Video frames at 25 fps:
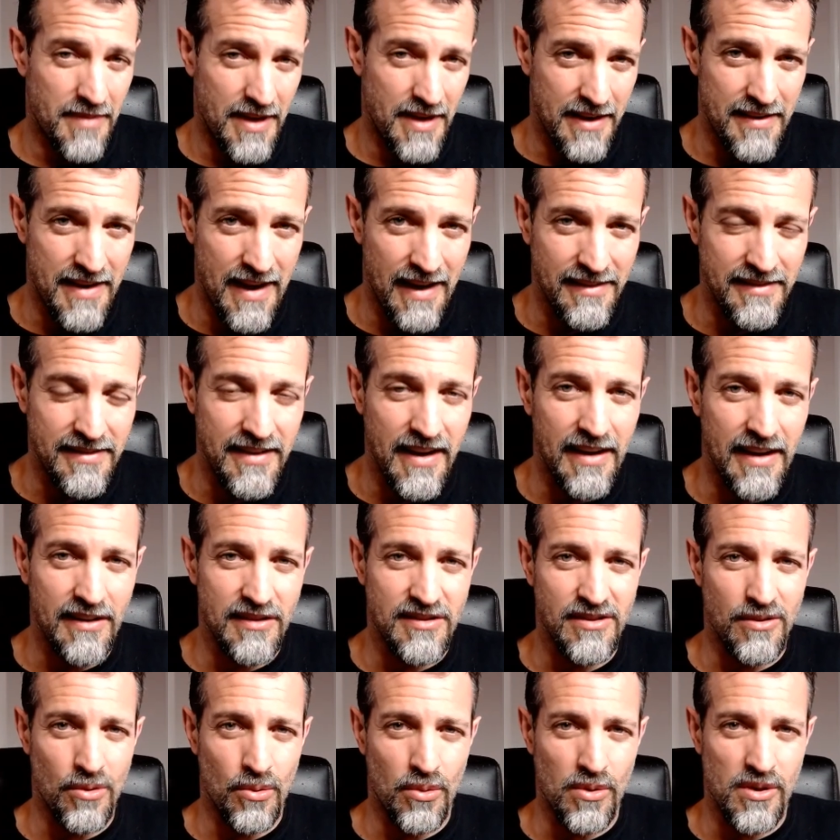in that data
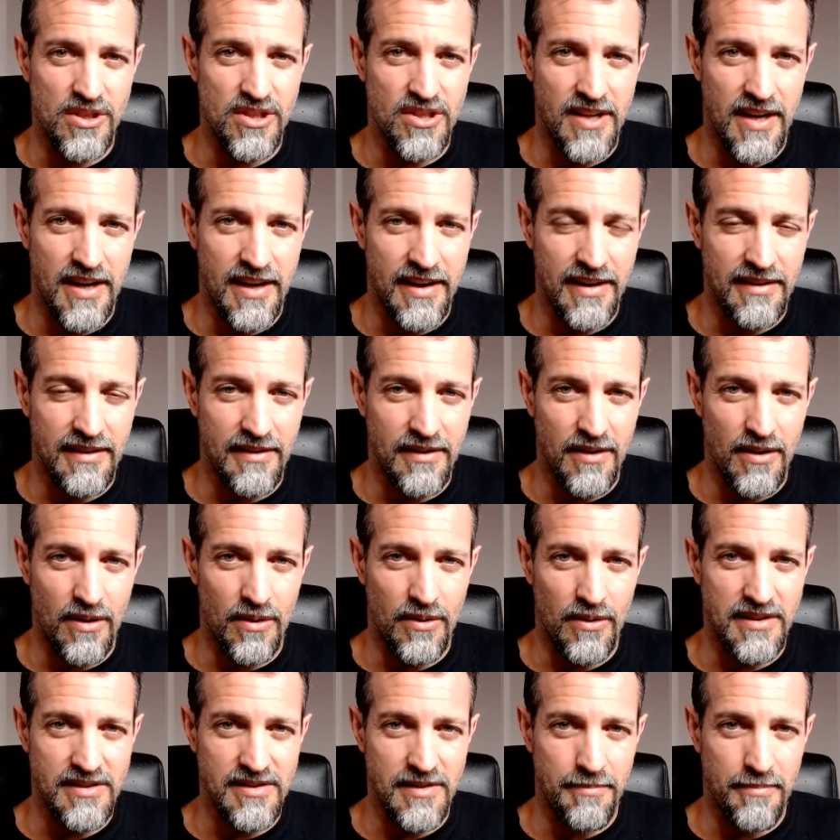storage tank
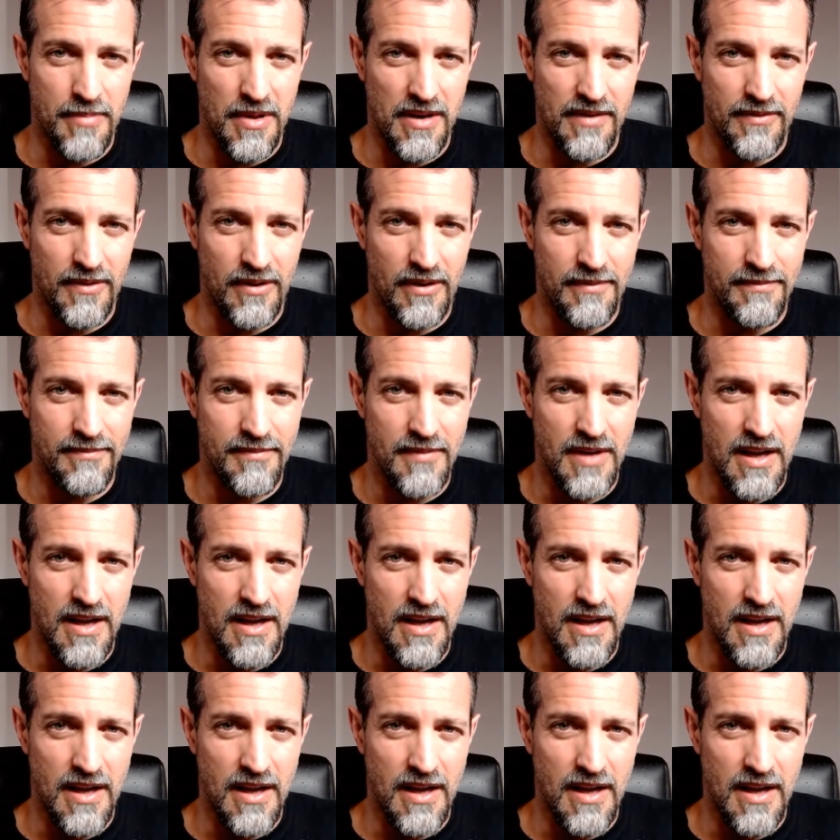known as a buffer.